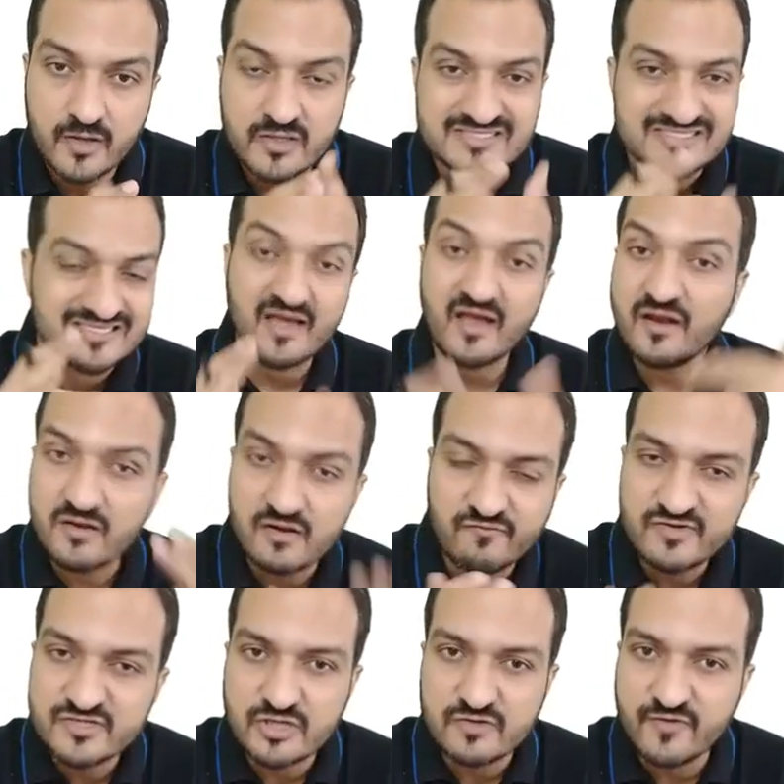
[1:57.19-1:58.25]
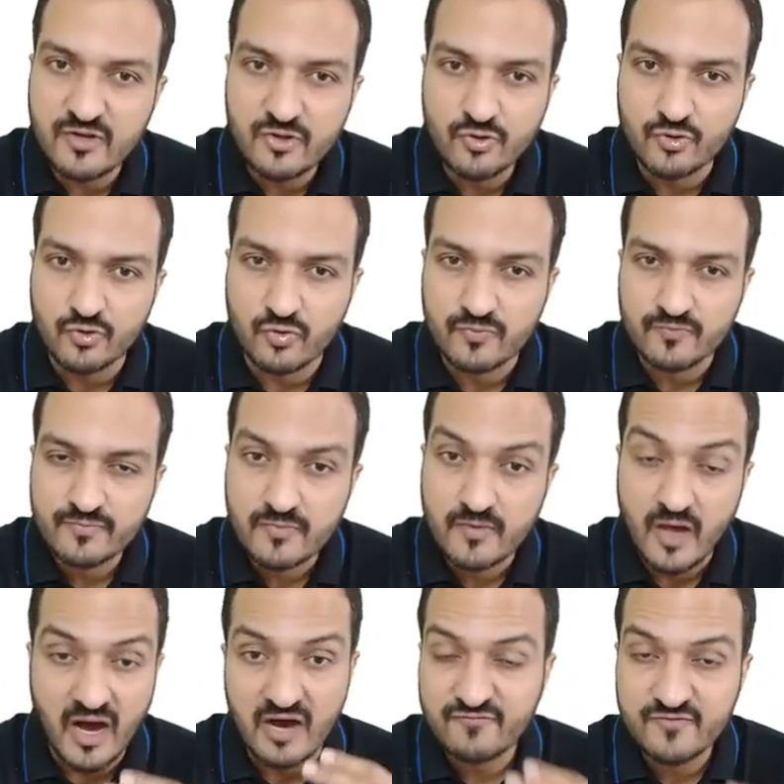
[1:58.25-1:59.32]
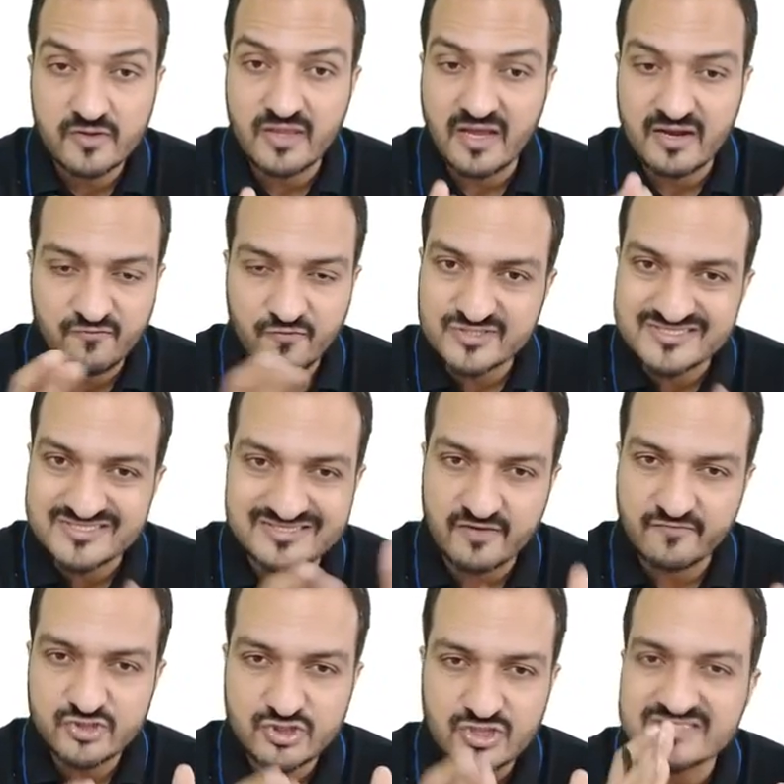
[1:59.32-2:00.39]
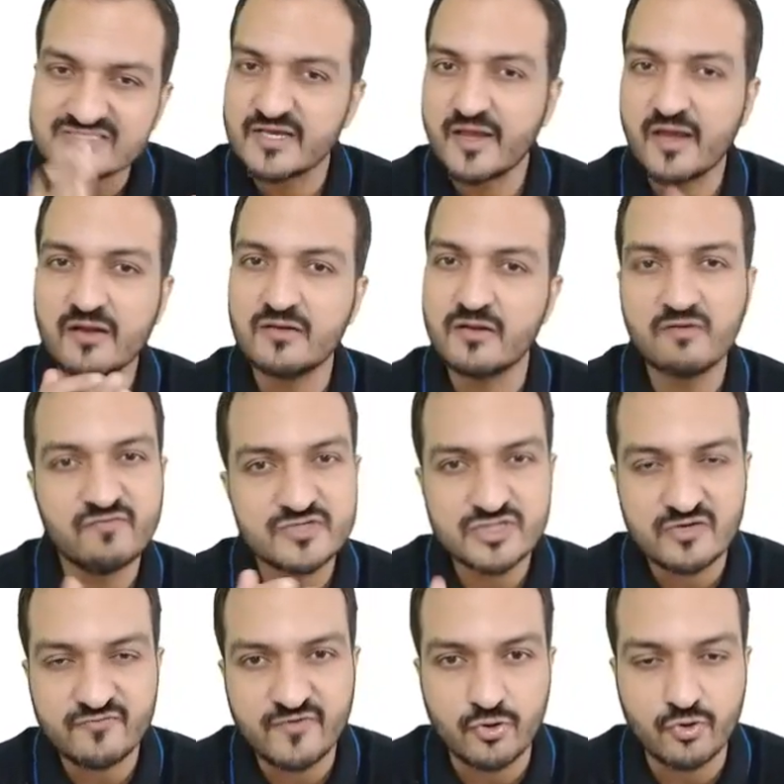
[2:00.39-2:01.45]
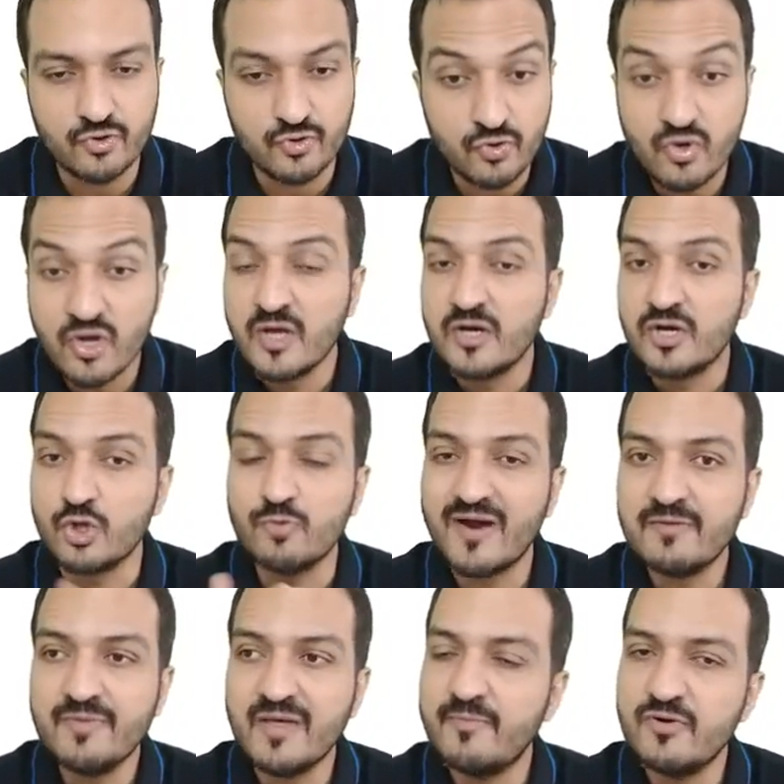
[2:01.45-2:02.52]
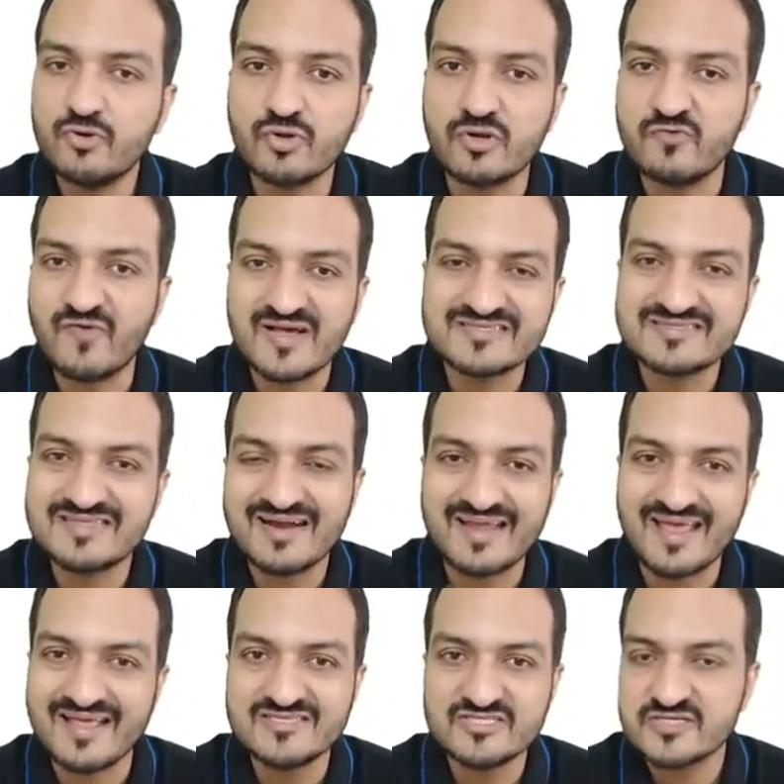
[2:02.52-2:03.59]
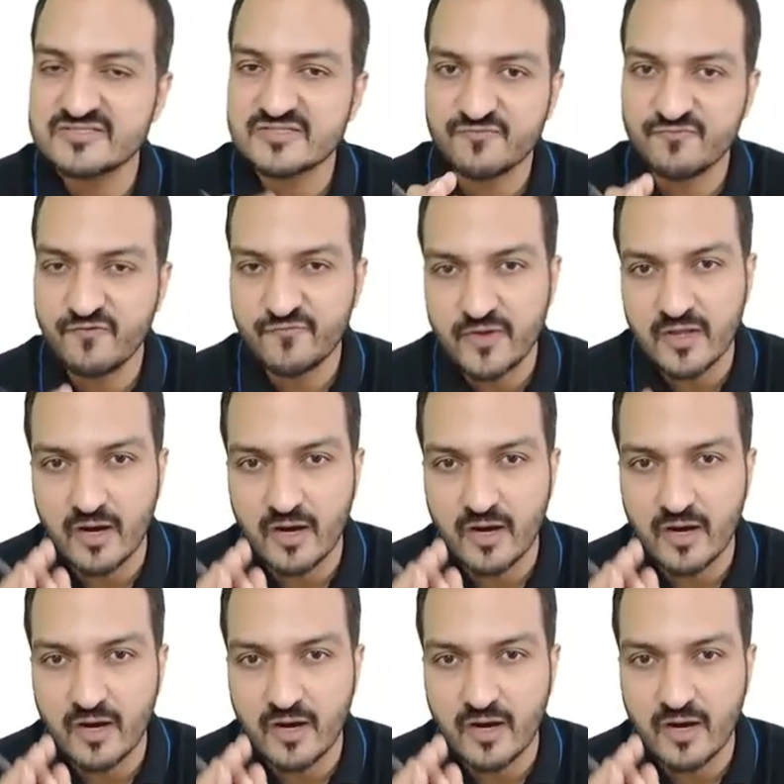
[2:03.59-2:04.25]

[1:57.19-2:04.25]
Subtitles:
Second revision when you do, after that first revision, second revision when you do, you might be able to revise that in just 50